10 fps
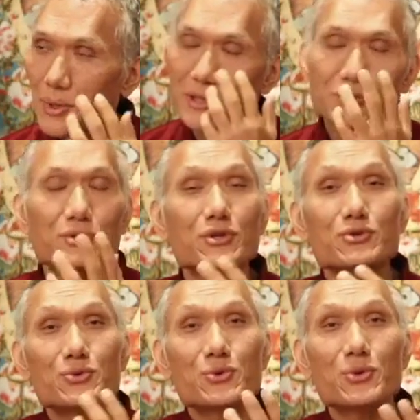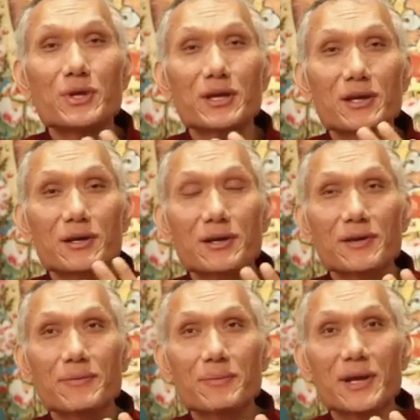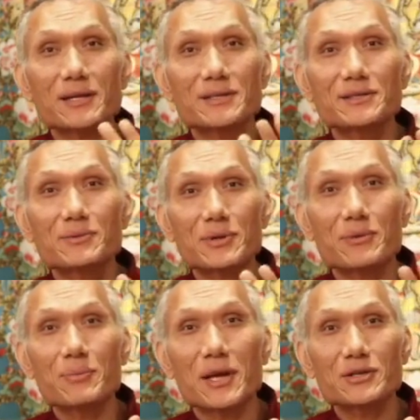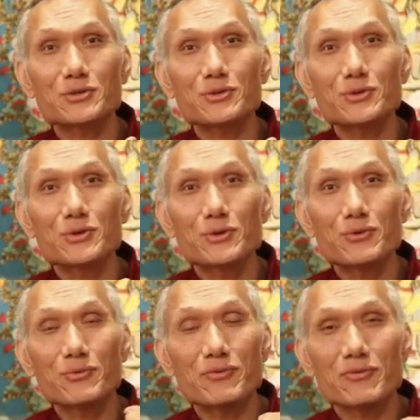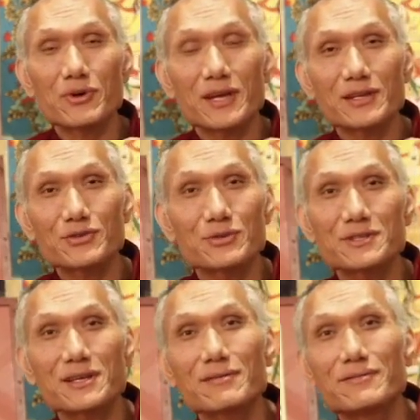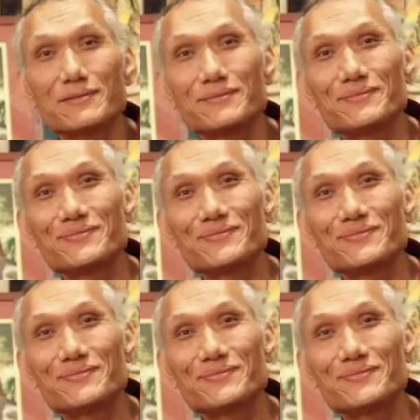based on doing a practice of compassion, we forget yourself.